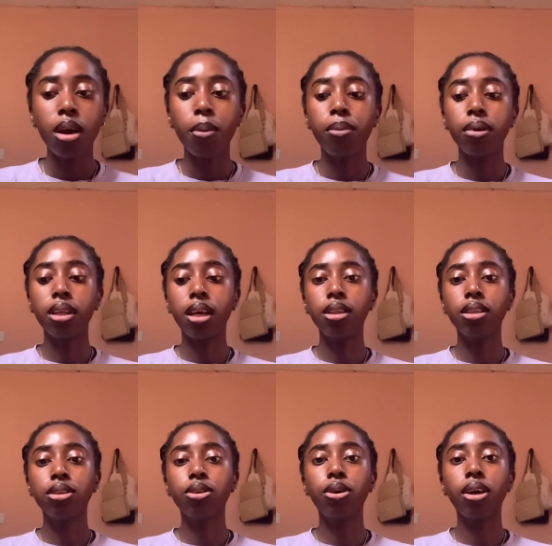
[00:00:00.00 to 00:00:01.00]
But then,
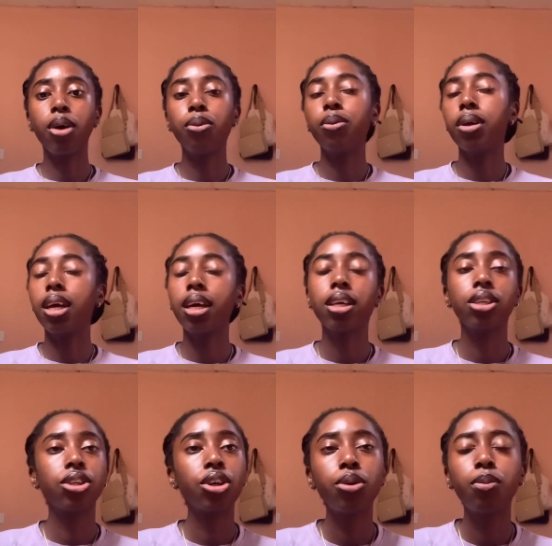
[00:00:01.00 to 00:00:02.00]
so yeah, we were like,
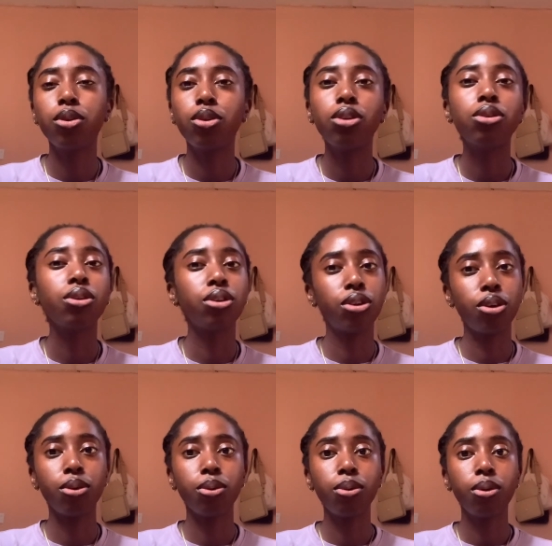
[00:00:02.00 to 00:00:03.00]
chill, but not so
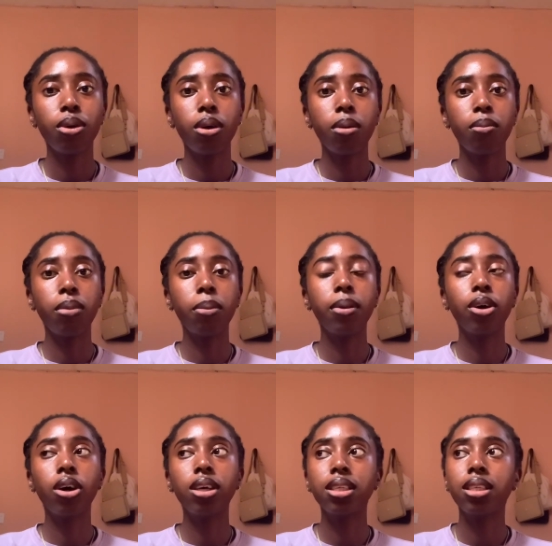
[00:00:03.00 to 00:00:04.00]
chill. But
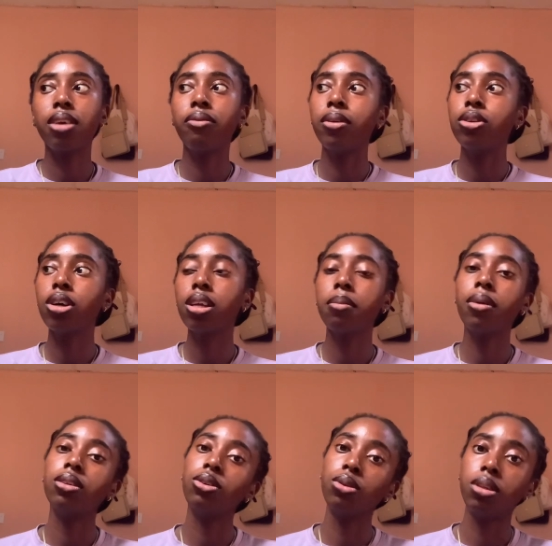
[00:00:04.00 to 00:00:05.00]
because they've been talking about
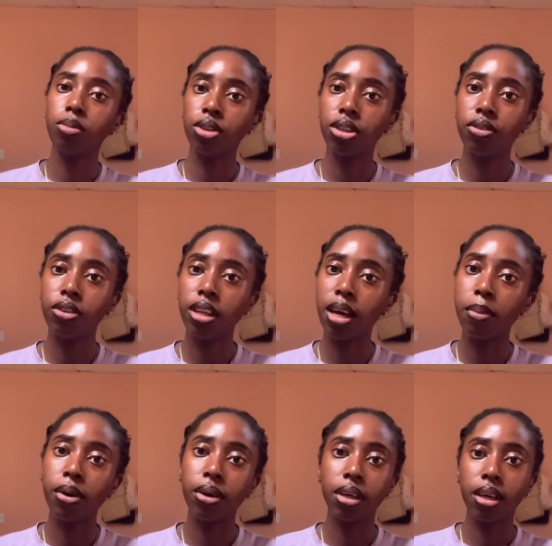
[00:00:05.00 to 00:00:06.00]
the old demolition for like
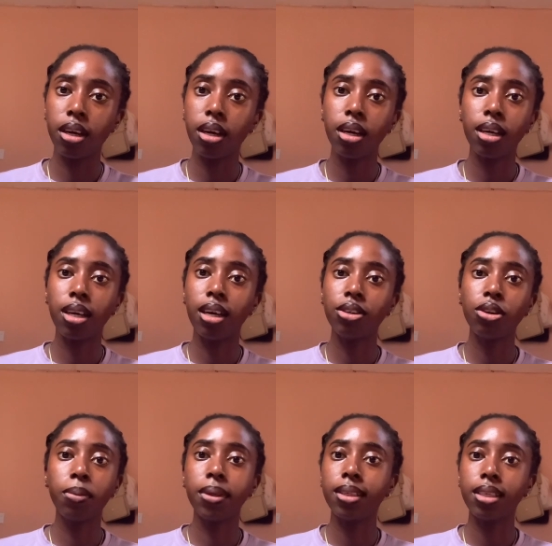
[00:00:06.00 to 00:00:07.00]
about a year, it has not
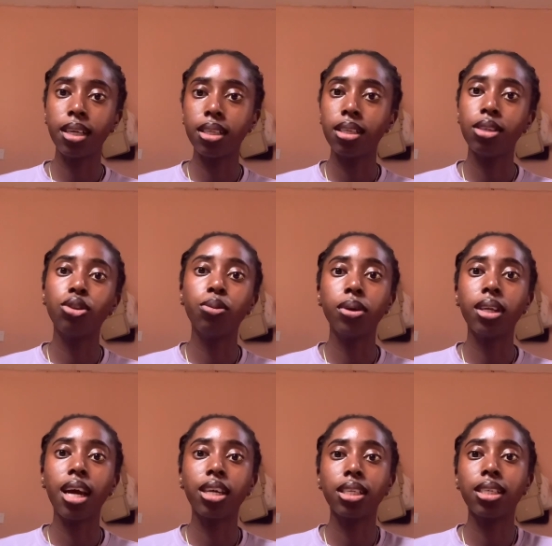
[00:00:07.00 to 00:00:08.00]
been certain. Nobody
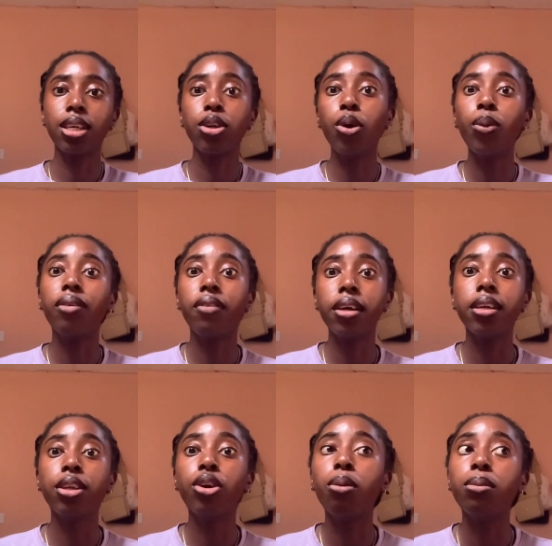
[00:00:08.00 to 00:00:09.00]
actually said, oh, we're finally
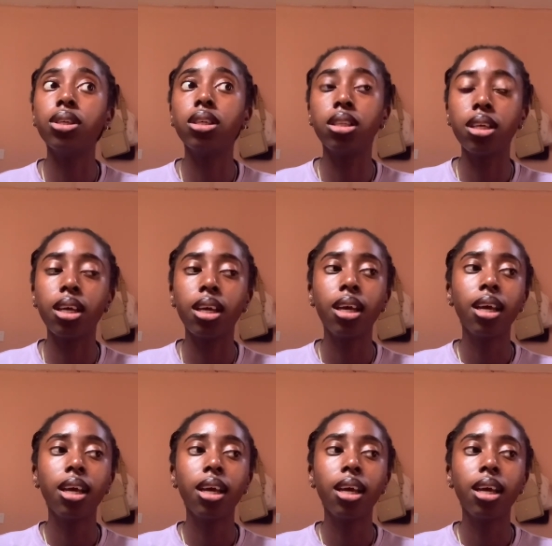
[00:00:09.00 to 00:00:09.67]
coming today.